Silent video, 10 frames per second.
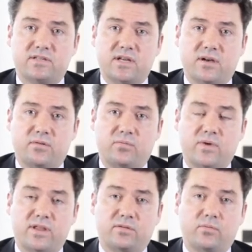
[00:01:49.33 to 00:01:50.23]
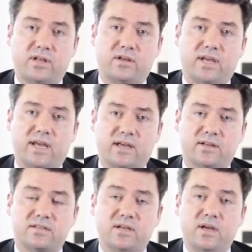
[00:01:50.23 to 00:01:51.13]
So whether we're looking
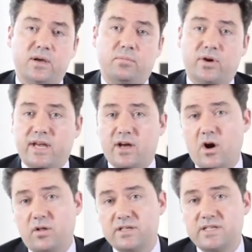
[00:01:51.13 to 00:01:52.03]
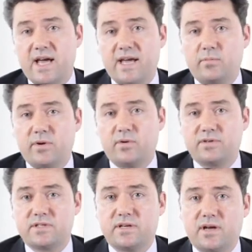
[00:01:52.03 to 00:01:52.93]
at booking a holiday and we
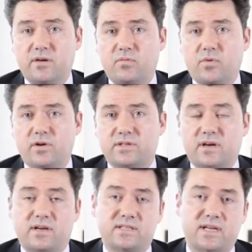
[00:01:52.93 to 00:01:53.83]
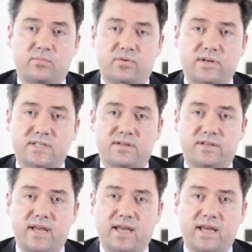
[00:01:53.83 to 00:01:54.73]
want to know what our contemporaries are
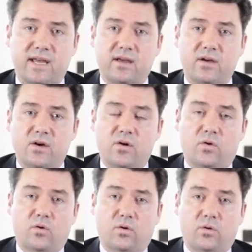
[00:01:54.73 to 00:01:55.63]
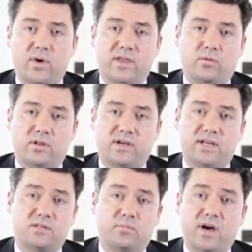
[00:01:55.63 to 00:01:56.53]
thinking, or whether we're
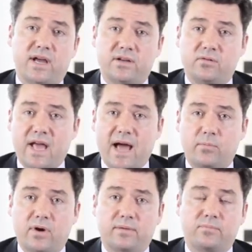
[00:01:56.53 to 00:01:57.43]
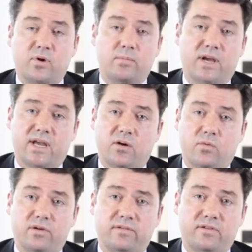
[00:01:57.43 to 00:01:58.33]
looking to buy a new camera, we might
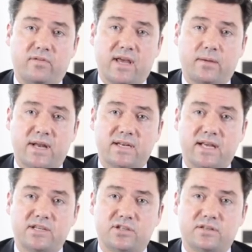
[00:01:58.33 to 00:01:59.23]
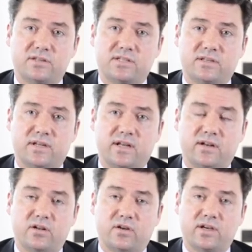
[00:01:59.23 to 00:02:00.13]
go on for recommendations and,
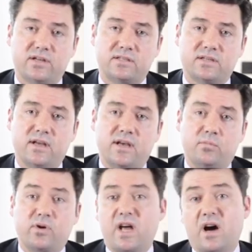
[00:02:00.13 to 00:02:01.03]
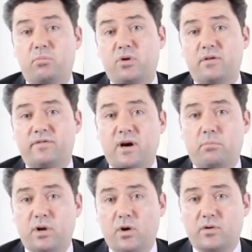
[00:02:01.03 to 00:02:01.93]
and look at pretty high
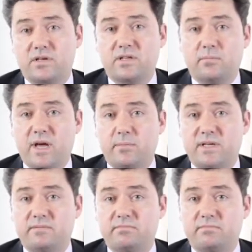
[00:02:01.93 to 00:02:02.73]
profile blogs that may be